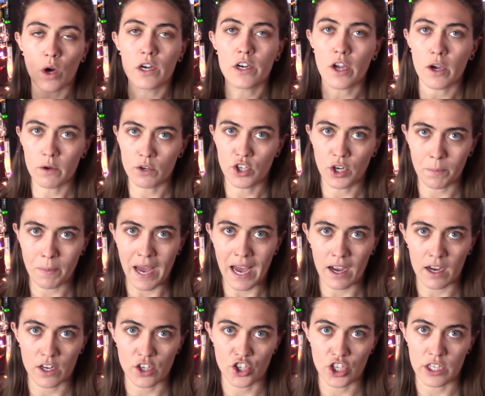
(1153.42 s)
coaching
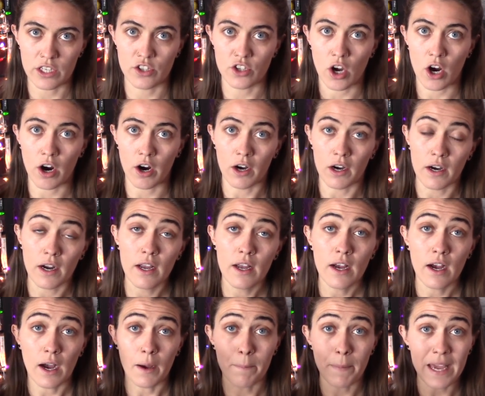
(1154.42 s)
packages are
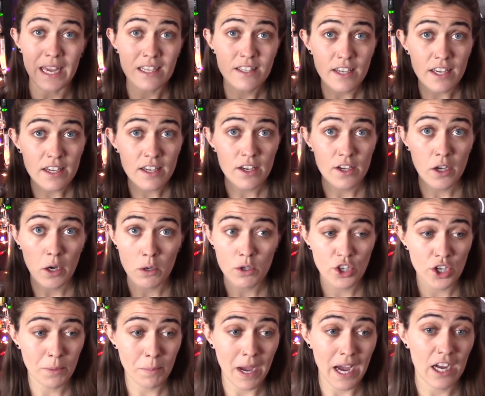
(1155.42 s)
a basic
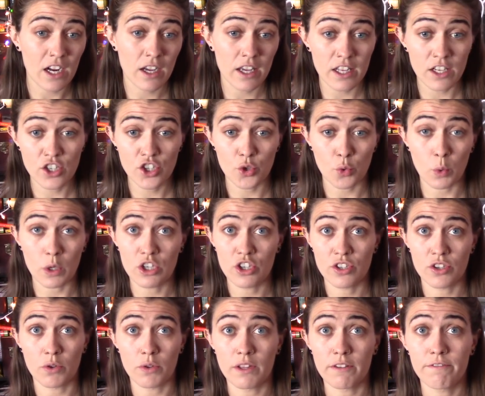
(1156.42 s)
coaching package, which
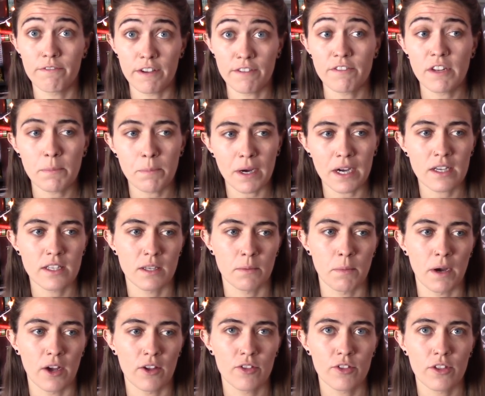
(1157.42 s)
is only $50 a
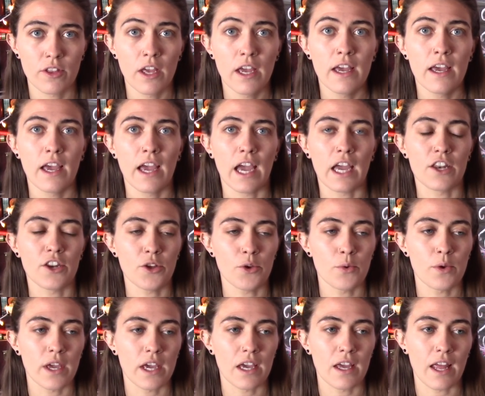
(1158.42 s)
month. And you
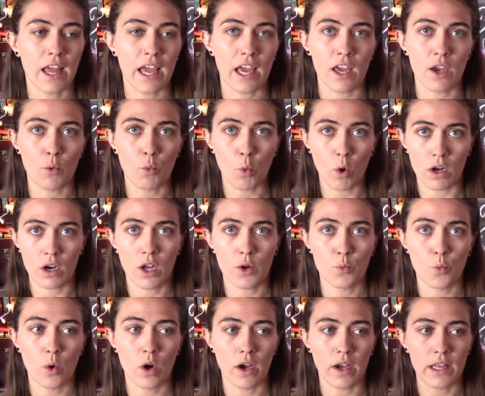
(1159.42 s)
get a
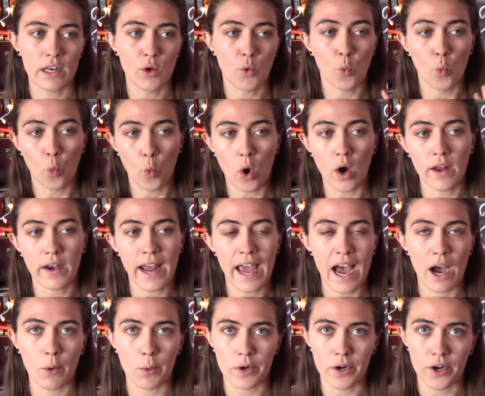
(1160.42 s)
one-on-one
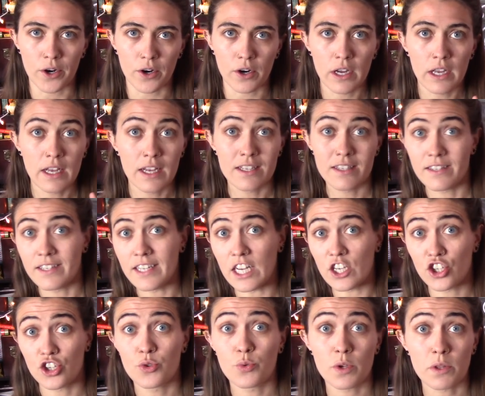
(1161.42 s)
1-hour
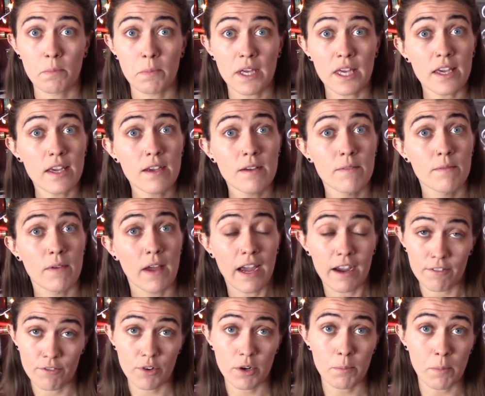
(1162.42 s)
session with me
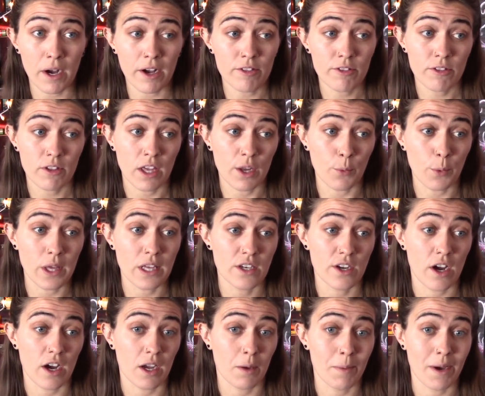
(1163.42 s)
every month. And we can
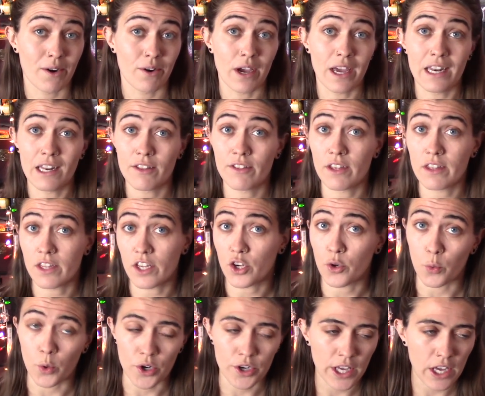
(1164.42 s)
talk about anything that
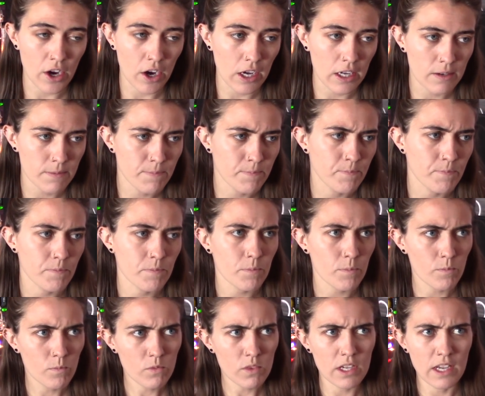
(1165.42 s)
you're working on.
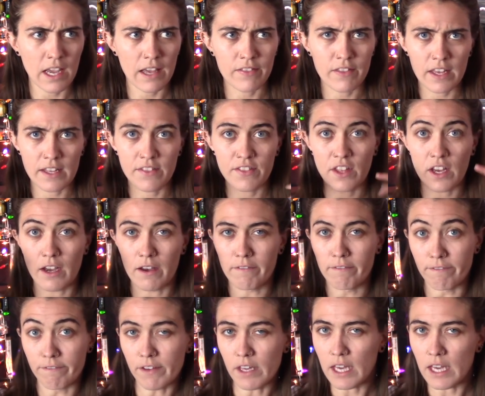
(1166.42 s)
And then the